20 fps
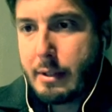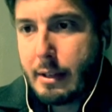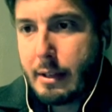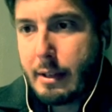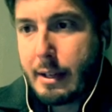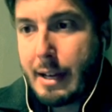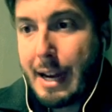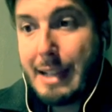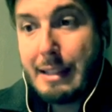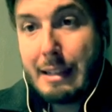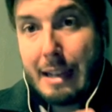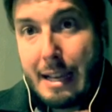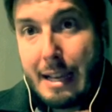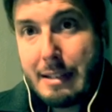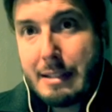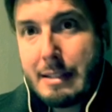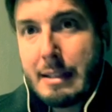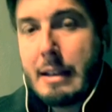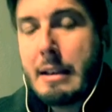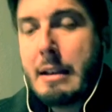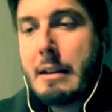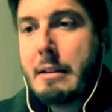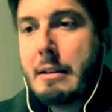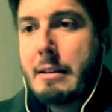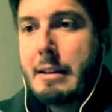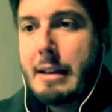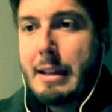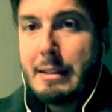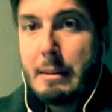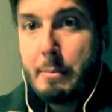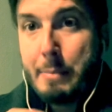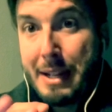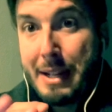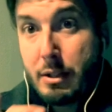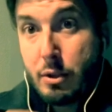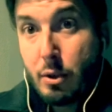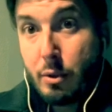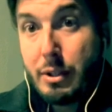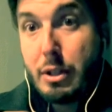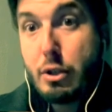guidelines, and depends
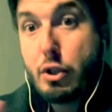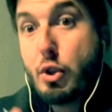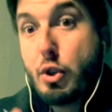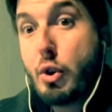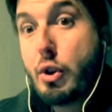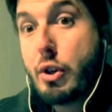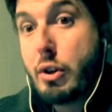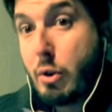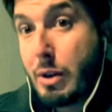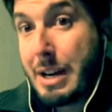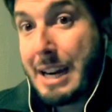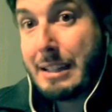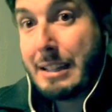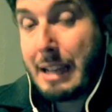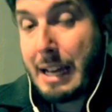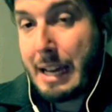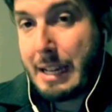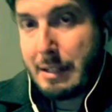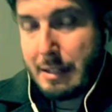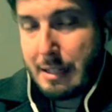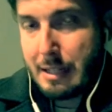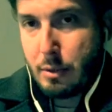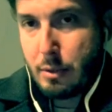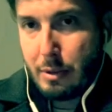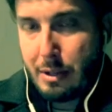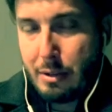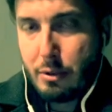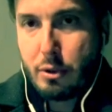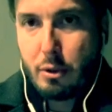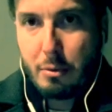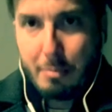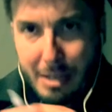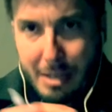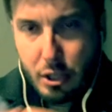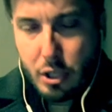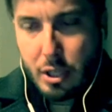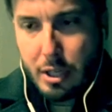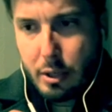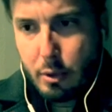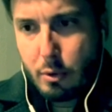on the journal guidelines as well. So make
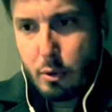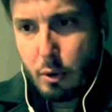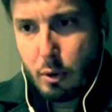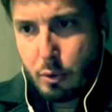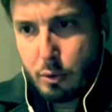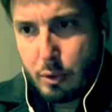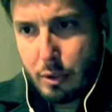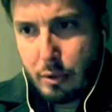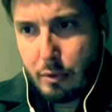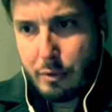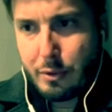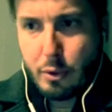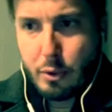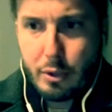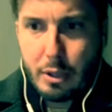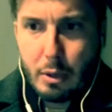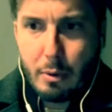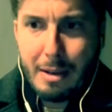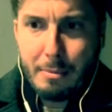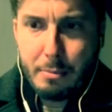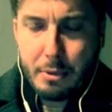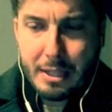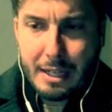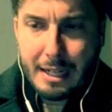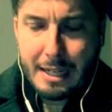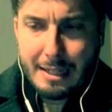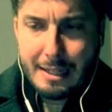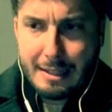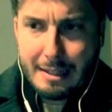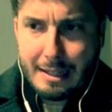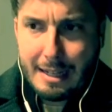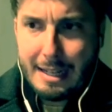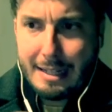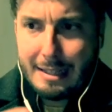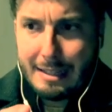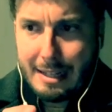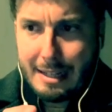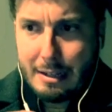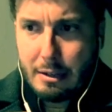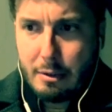sure you go to the website, and
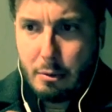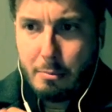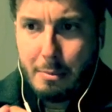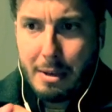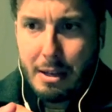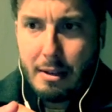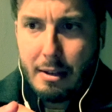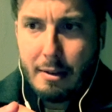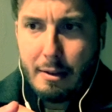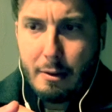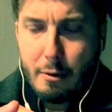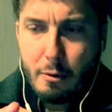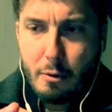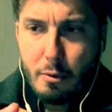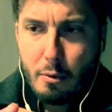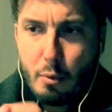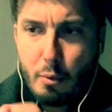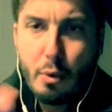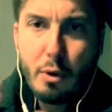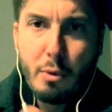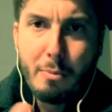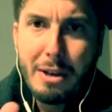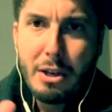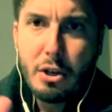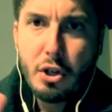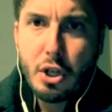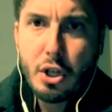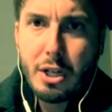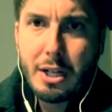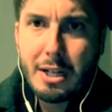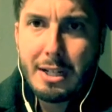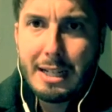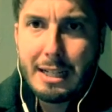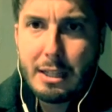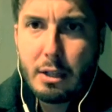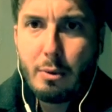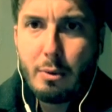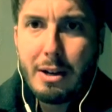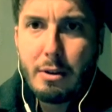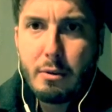then you will make sure that
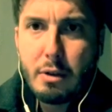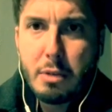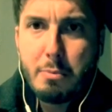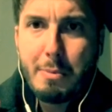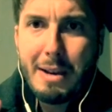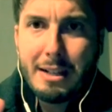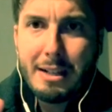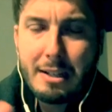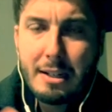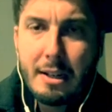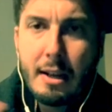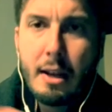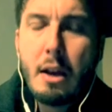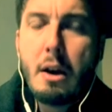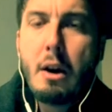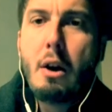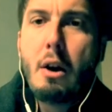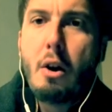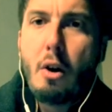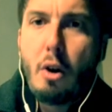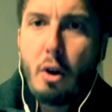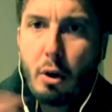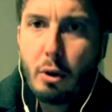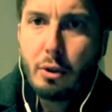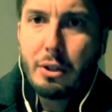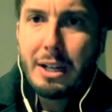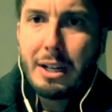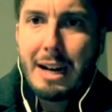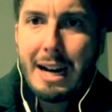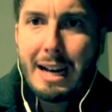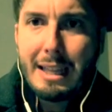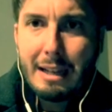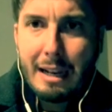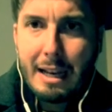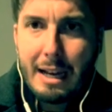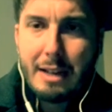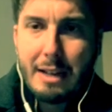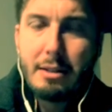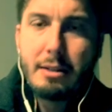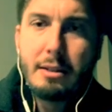you are respecting all the
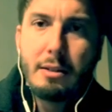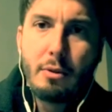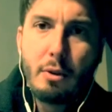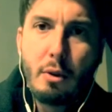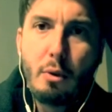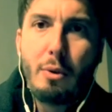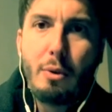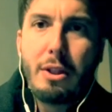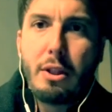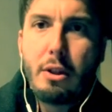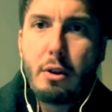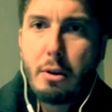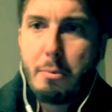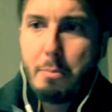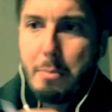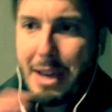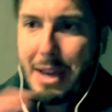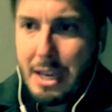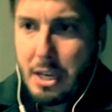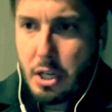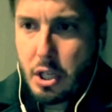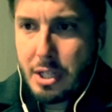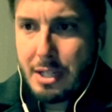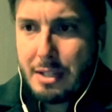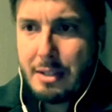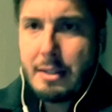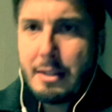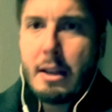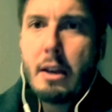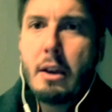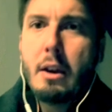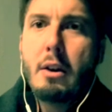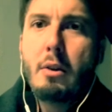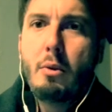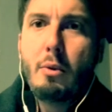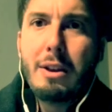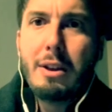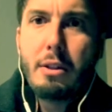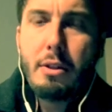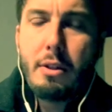guidelines, with your patients,
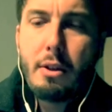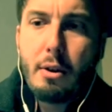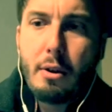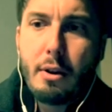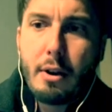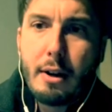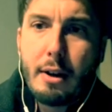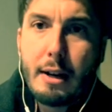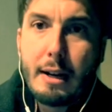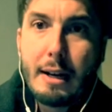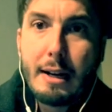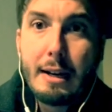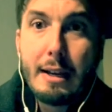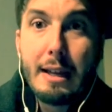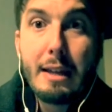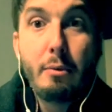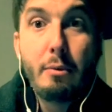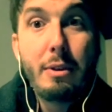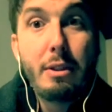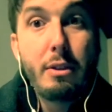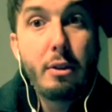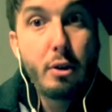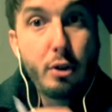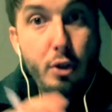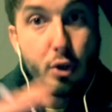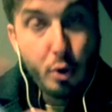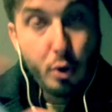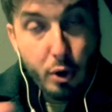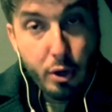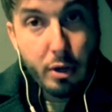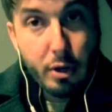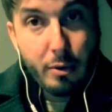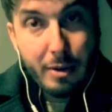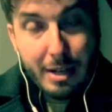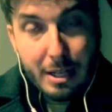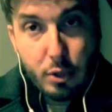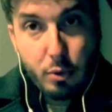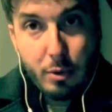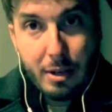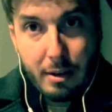with your and with your journal
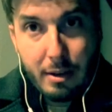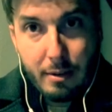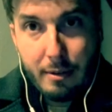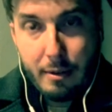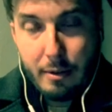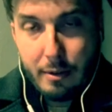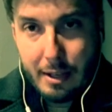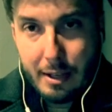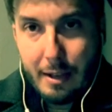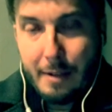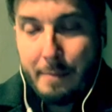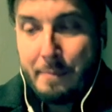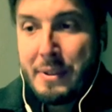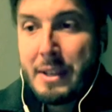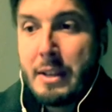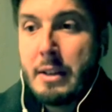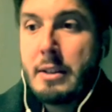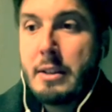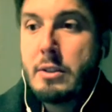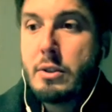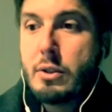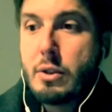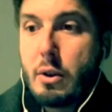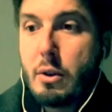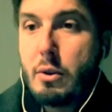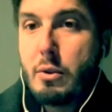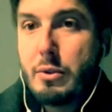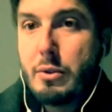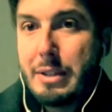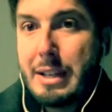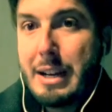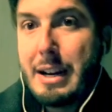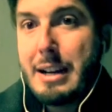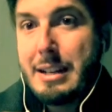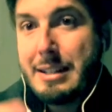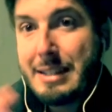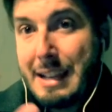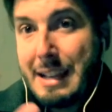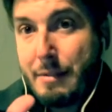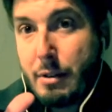as well, okay? So there are
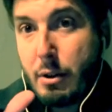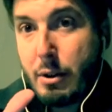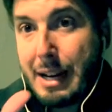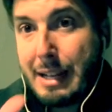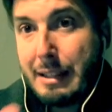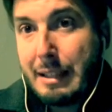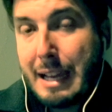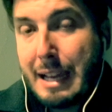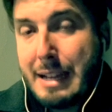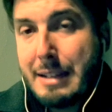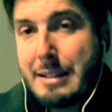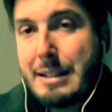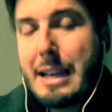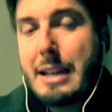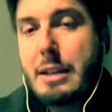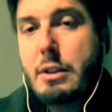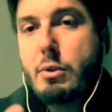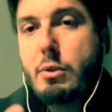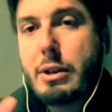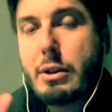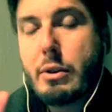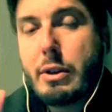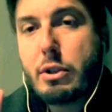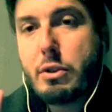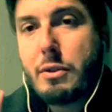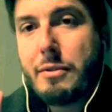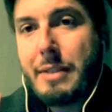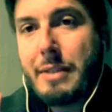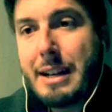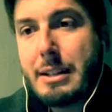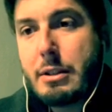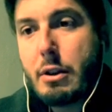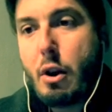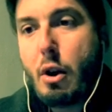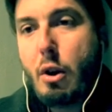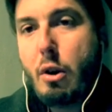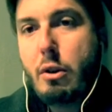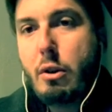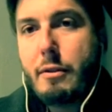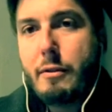several guidelines, and you are going to find
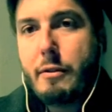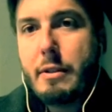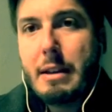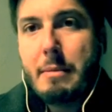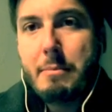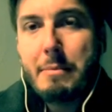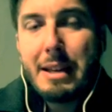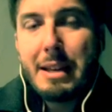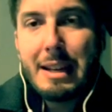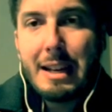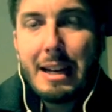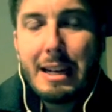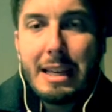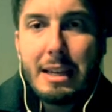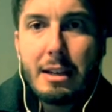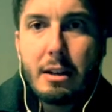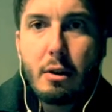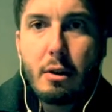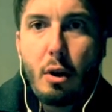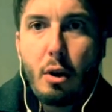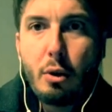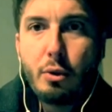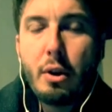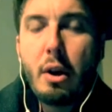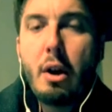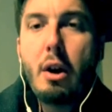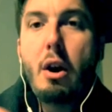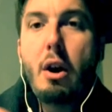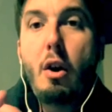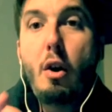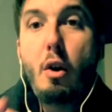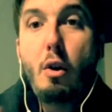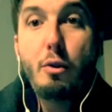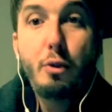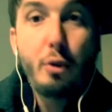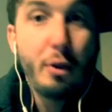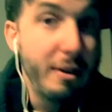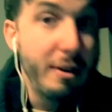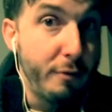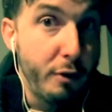all of them in a link called author
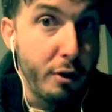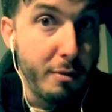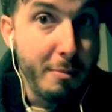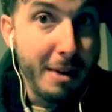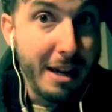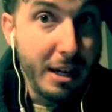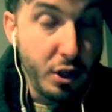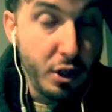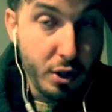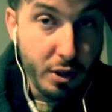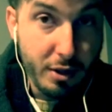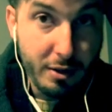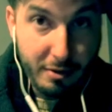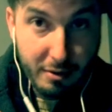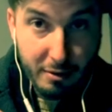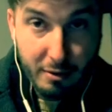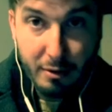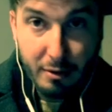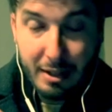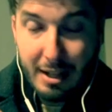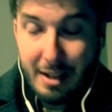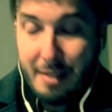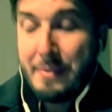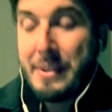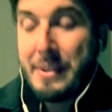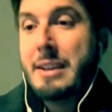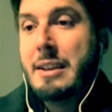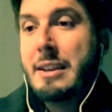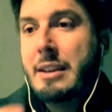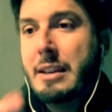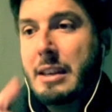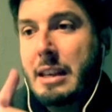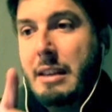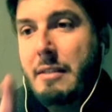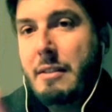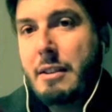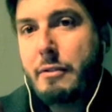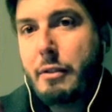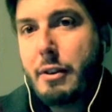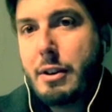information, okay? Even
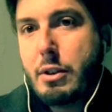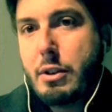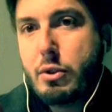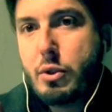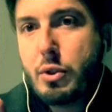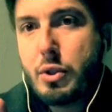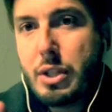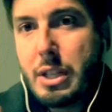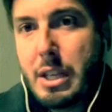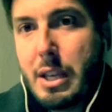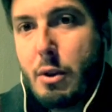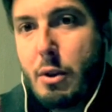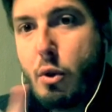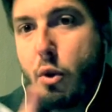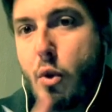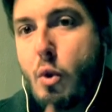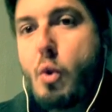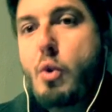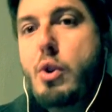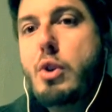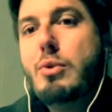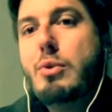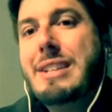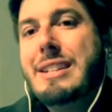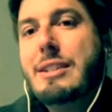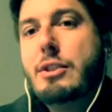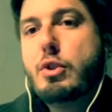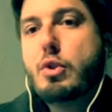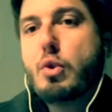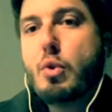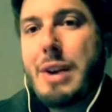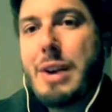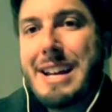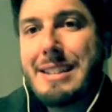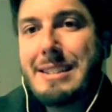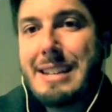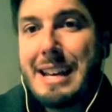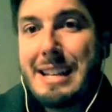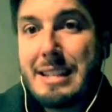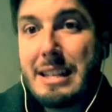for you to see who you need to add
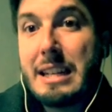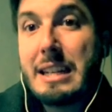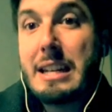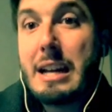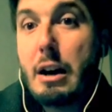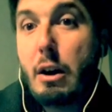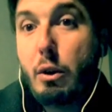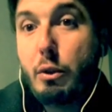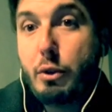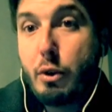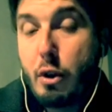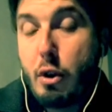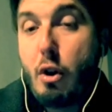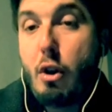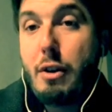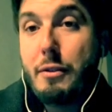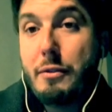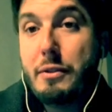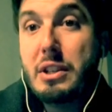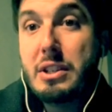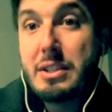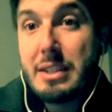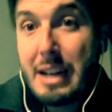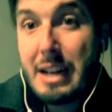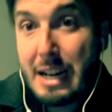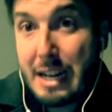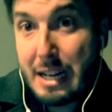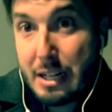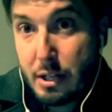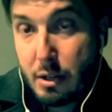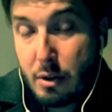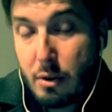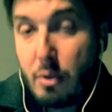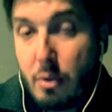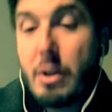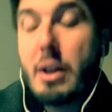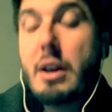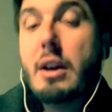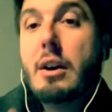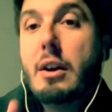as an author of this article,
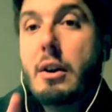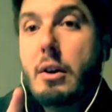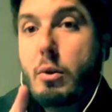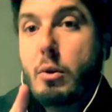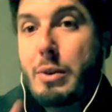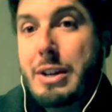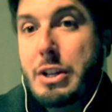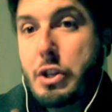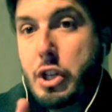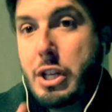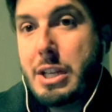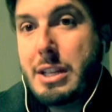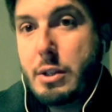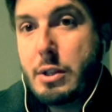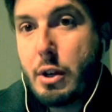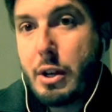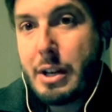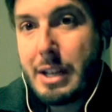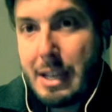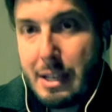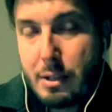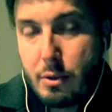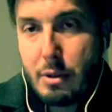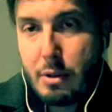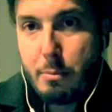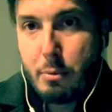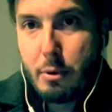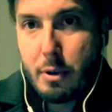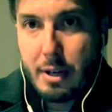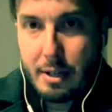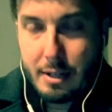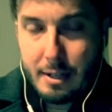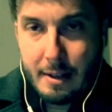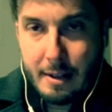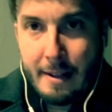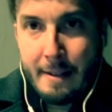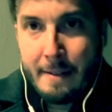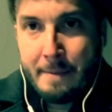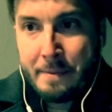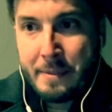which is your case report,
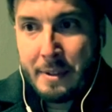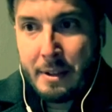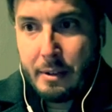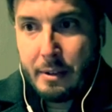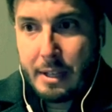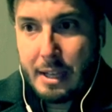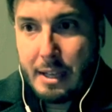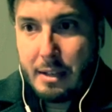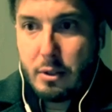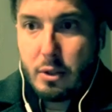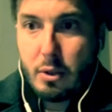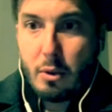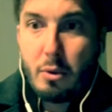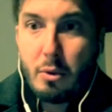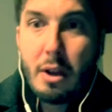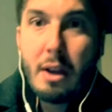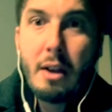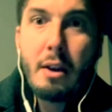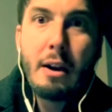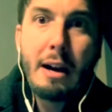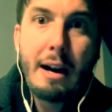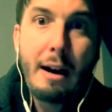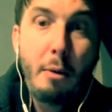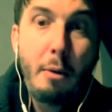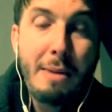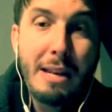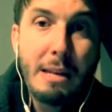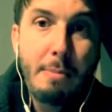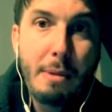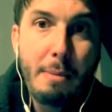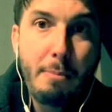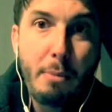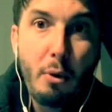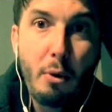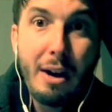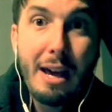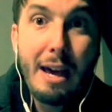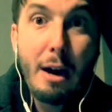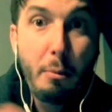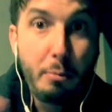okay? So how many people
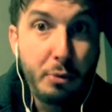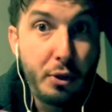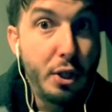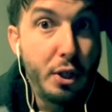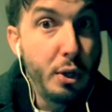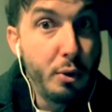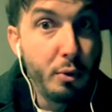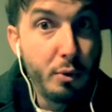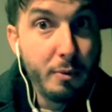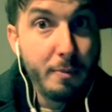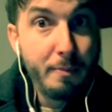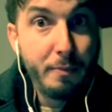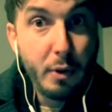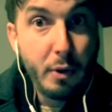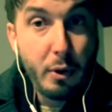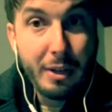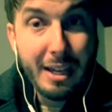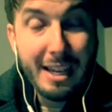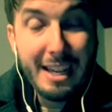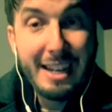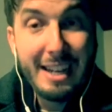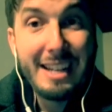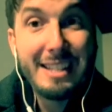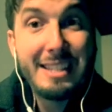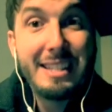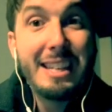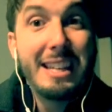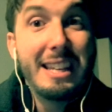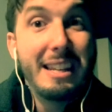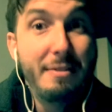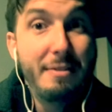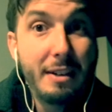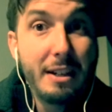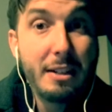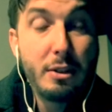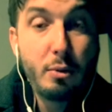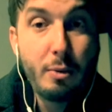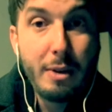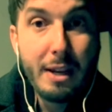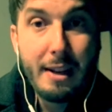helped you, okay, in a significant
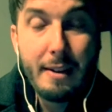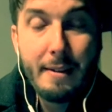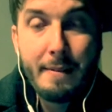way,